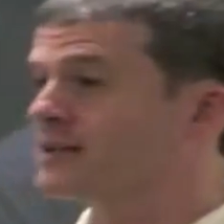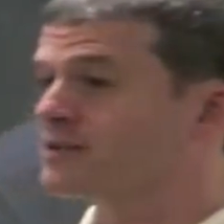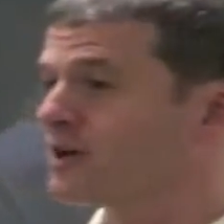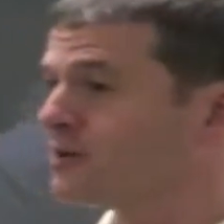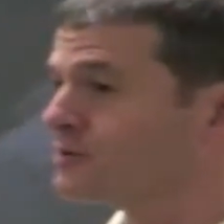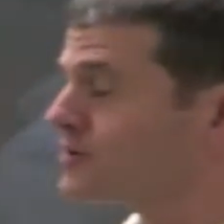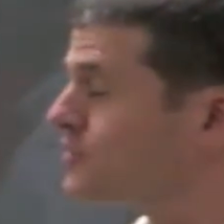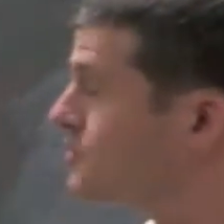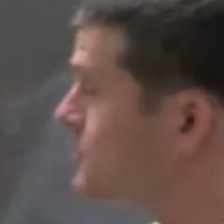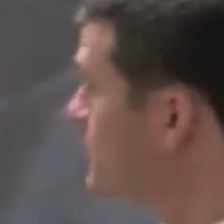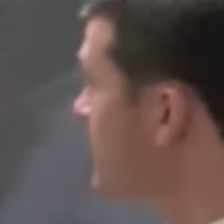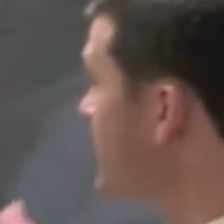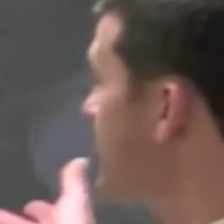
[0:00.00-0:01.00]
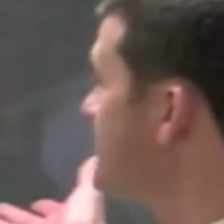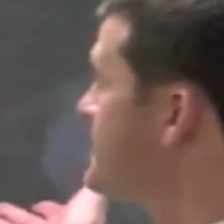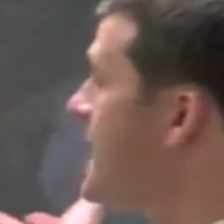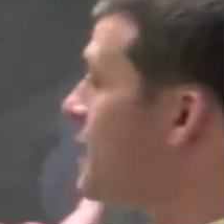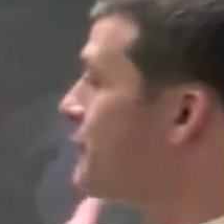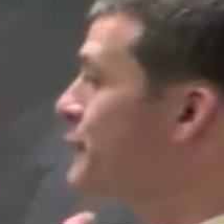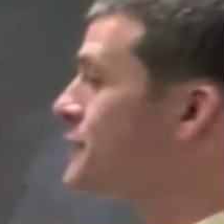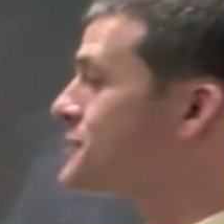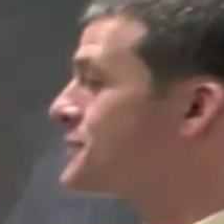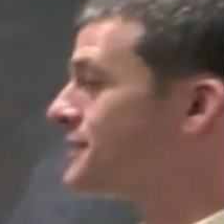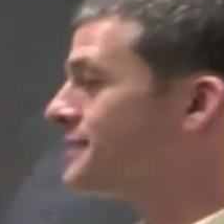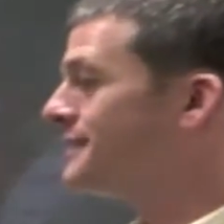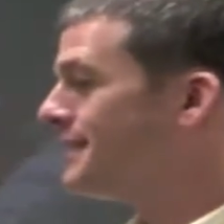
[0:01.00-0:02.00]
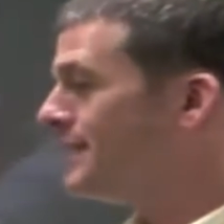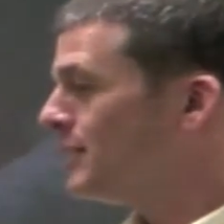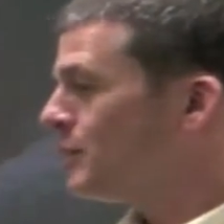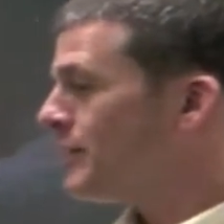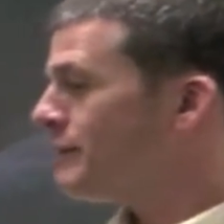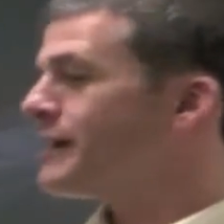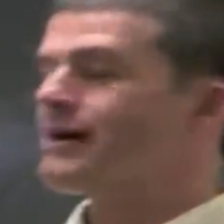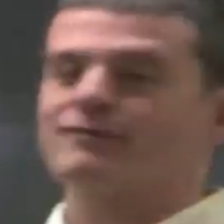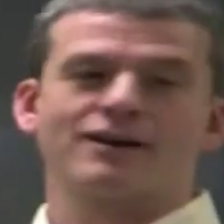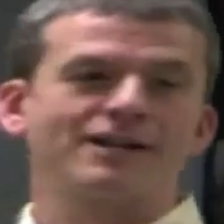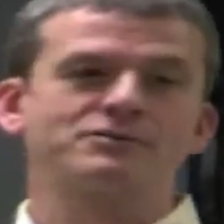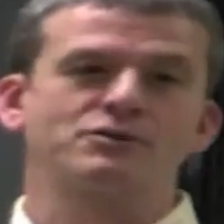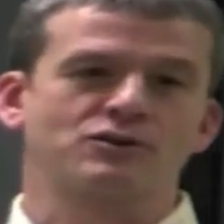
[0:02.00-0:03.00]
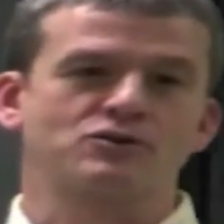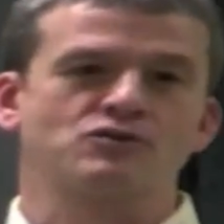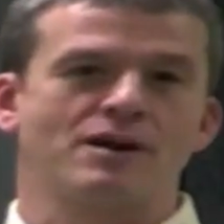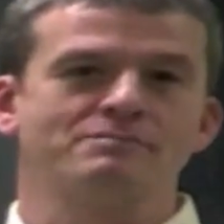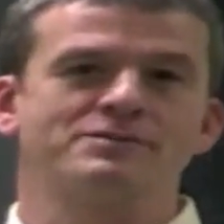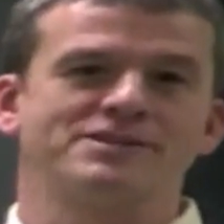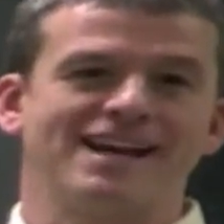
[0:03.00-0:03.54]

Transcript: got toasters, we've got television, we even have electric drum